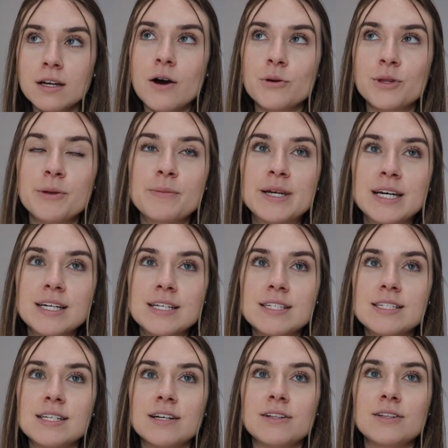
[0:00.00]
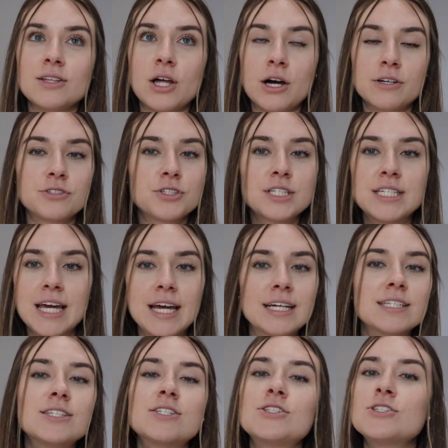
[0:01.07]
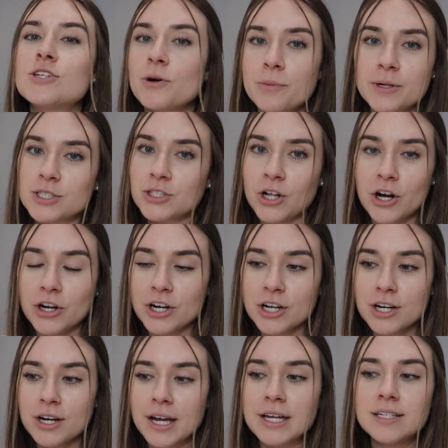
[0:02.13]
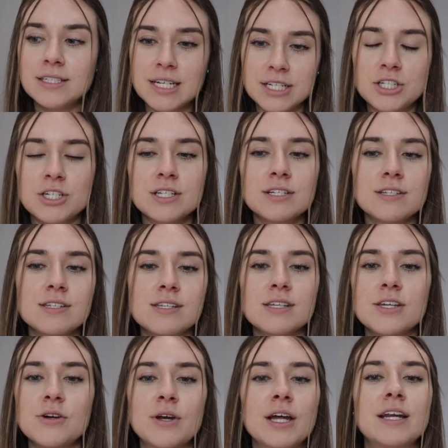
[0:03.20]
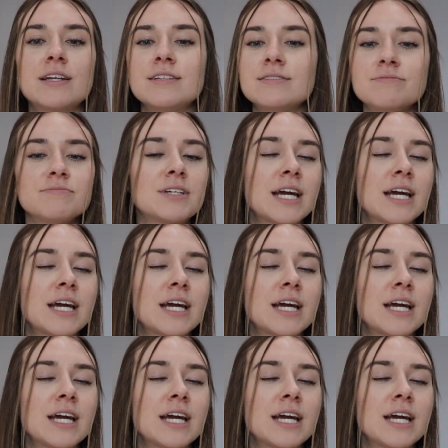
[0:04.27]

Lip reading: only because laundry takes so much longer and dishes you can